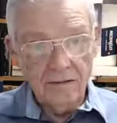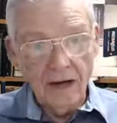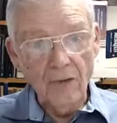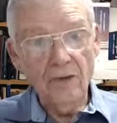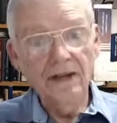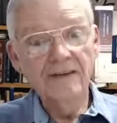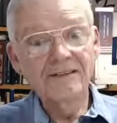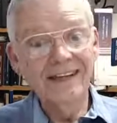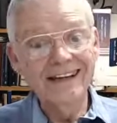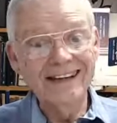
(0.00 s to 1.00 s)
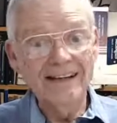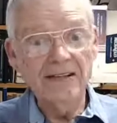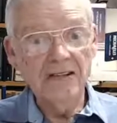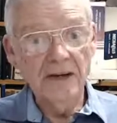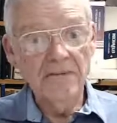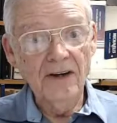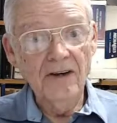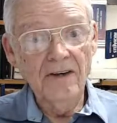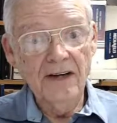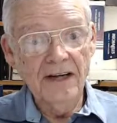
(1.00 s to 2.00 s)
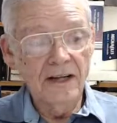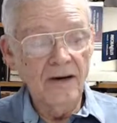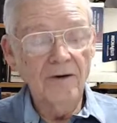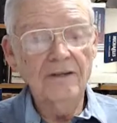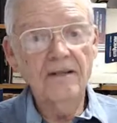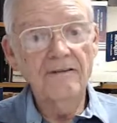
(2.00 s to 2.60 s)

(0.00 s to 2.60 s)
why would they have stayed there and slept there all night? That wasn't